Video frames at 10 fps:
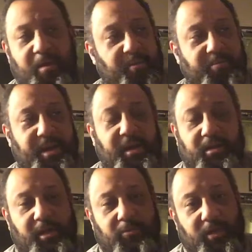
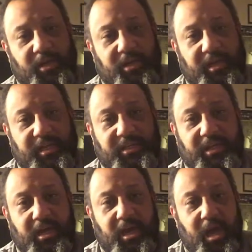immediately went to this.
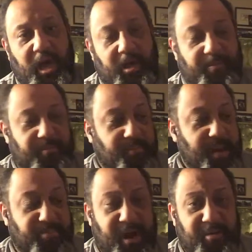
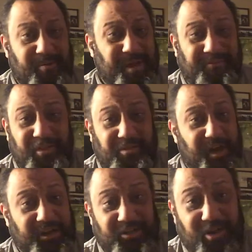My
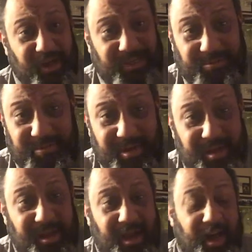flintlocks are awesome.
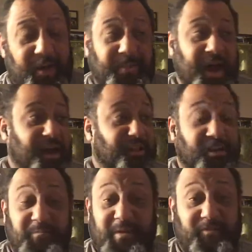I
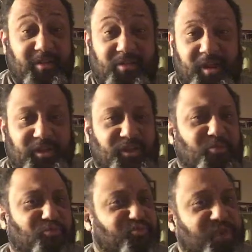love my flintlocks. They're
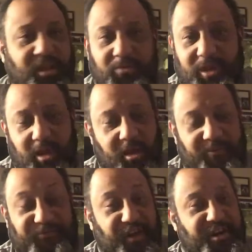really
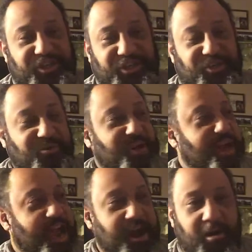fun to shoot
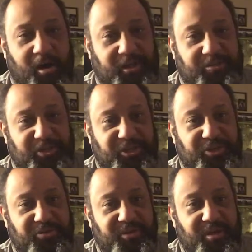and awesome to
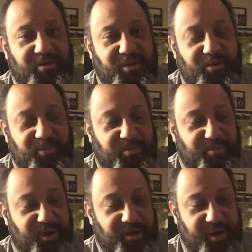shoot. They're
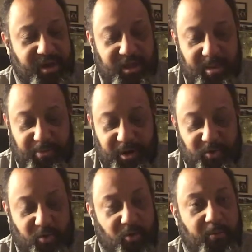pretty
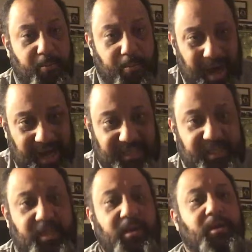cool. But